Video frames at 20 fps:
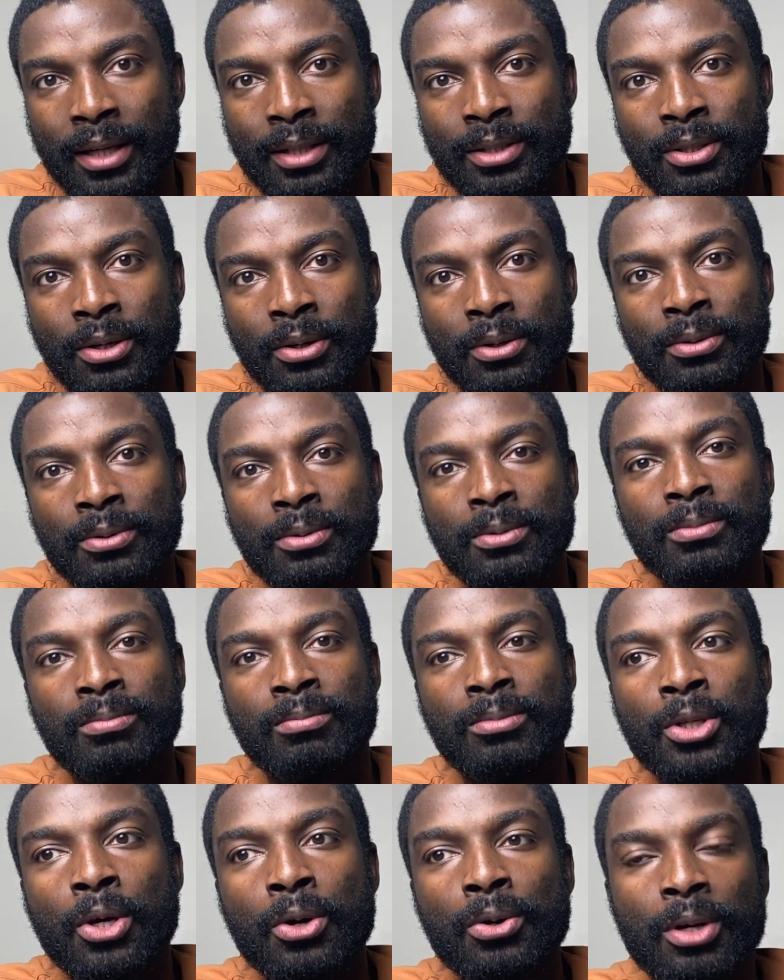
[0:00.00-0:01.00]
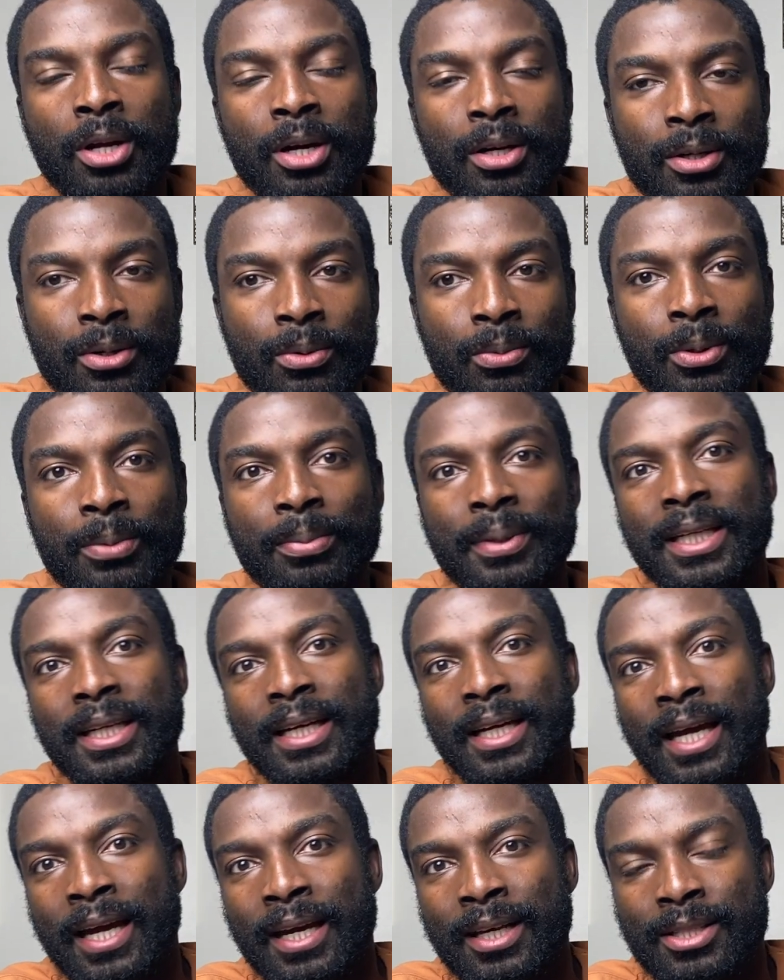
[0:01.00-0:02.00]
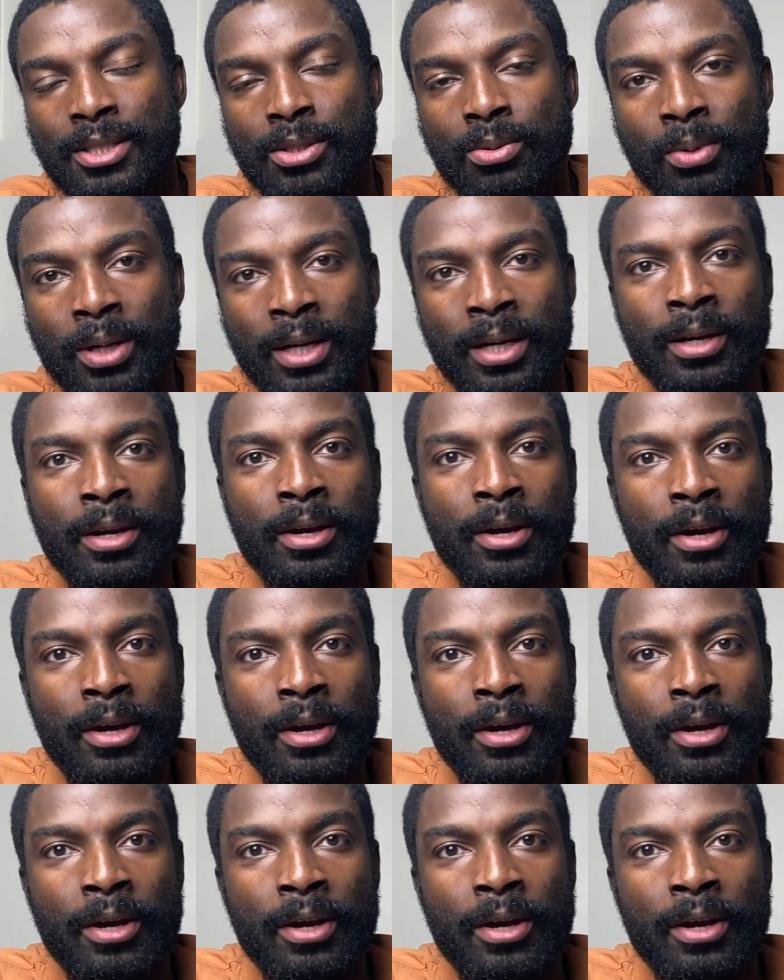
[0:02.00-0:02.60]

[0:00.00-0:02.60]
So no longer will be the case where,